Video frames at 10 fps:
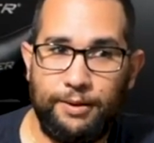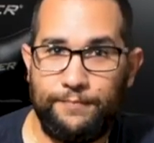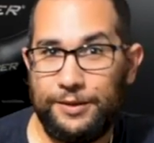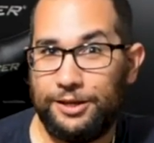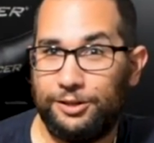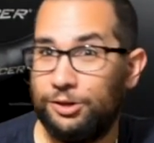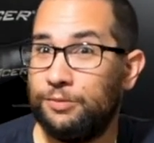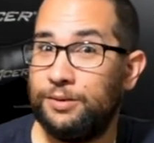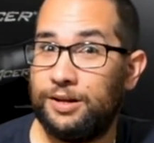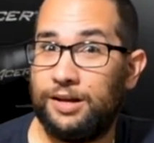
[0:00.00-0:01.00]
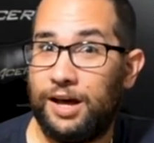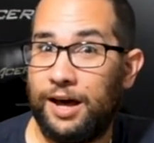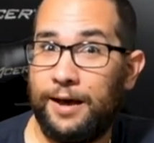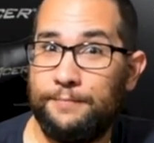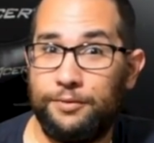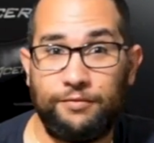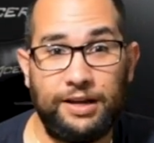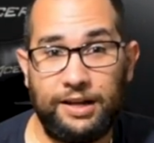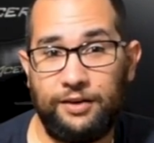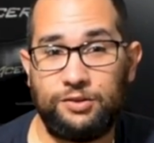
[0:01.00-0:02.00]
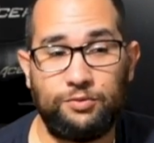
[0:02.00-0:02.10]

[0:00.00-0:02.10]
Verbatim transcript: might be a little bit on a high, but right now